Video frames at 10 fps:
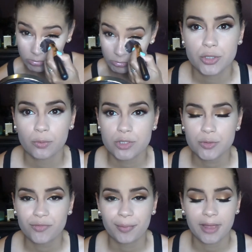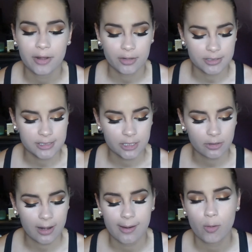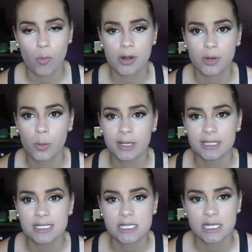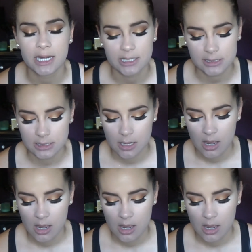So once we've applied our concealer, I want to quickly set it